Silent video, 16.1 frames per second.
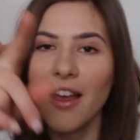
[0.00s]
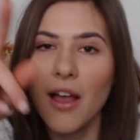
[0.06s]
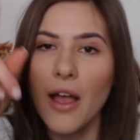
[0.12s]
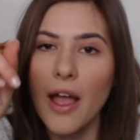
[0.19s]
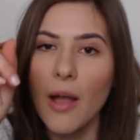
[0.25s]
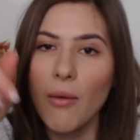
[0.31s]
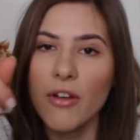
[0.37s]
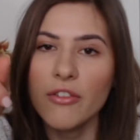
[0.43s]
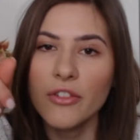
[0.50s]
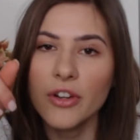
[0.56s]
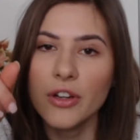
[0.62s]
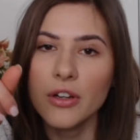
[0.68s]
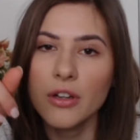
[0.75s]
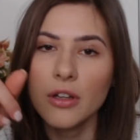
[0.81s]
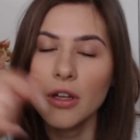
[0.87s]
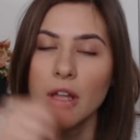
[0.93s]
however,
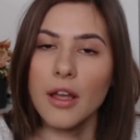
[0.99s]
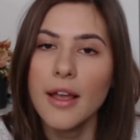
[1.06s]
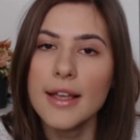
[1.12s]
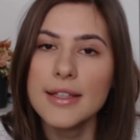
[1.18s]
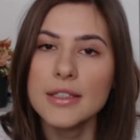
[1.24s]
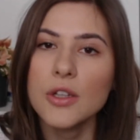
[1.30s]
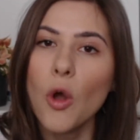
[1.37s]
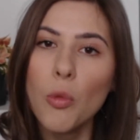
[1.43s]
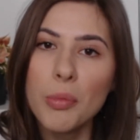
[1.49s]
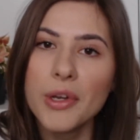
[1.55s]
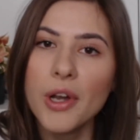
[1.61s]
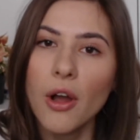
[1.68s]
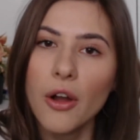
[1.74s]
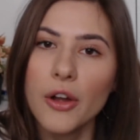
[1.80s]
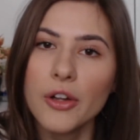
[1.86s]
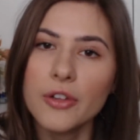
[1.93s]
as an open
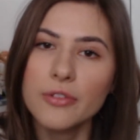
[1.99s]
heart.